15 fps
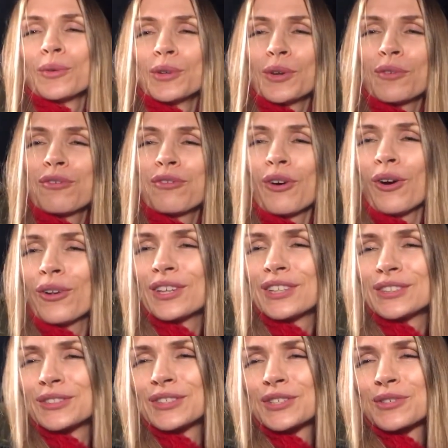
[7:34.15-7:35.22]
we don't fall
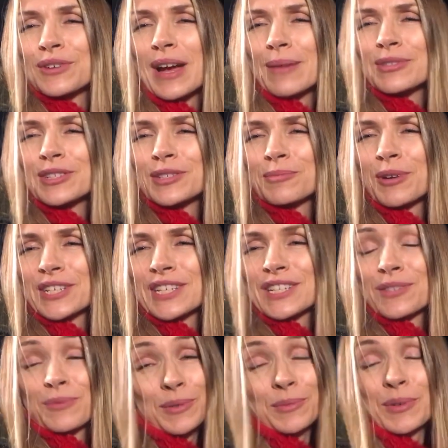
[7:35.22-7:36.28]
into the traps as much
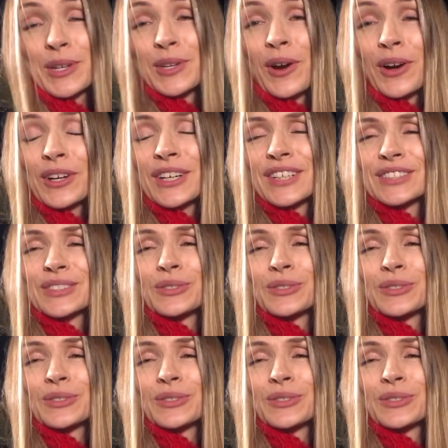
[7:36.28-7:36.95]
as when we're younger.